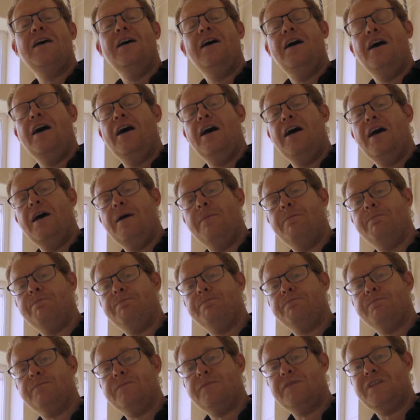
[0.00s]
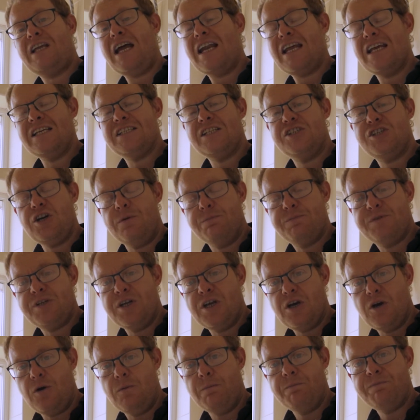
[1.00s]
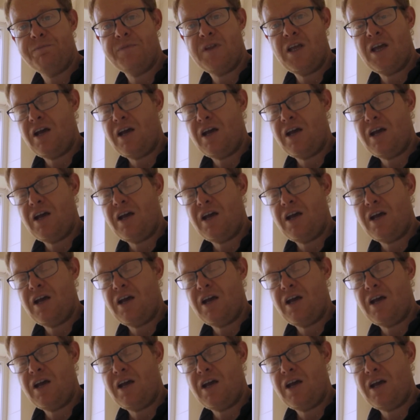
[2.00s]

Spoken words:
Dead easy job to do.